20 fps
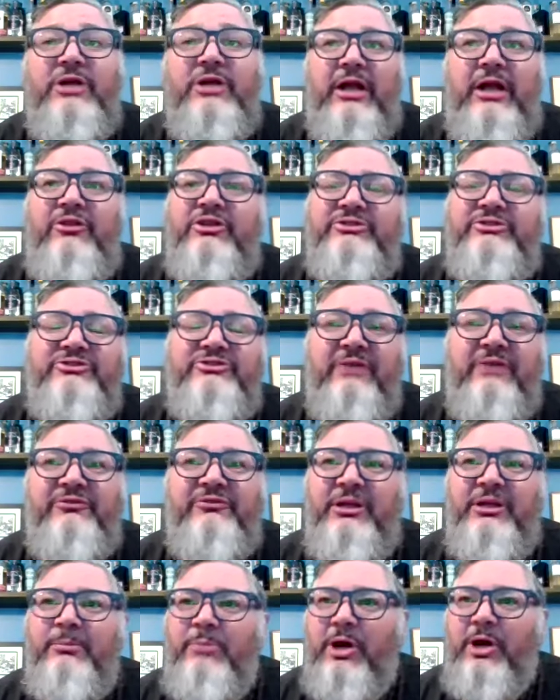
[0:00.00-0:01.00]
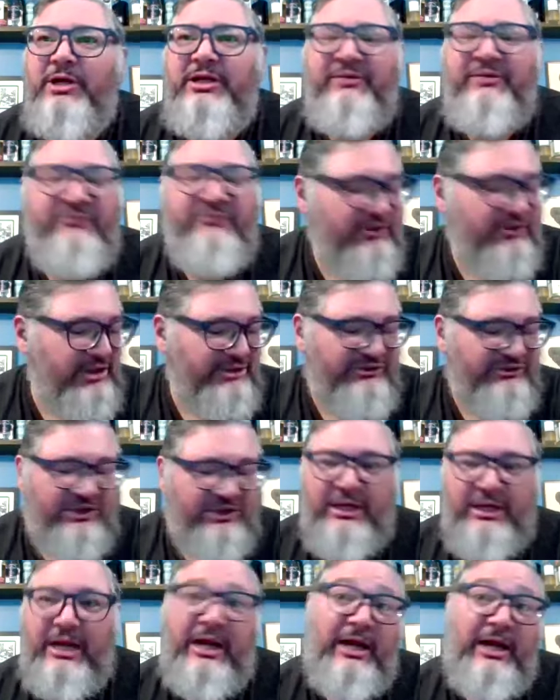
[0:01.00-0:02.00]
there's definitely a market for this.
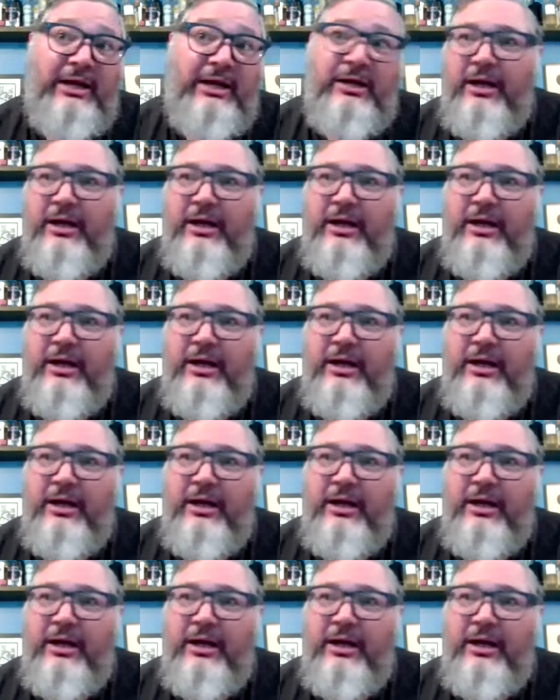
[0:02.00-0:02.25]
I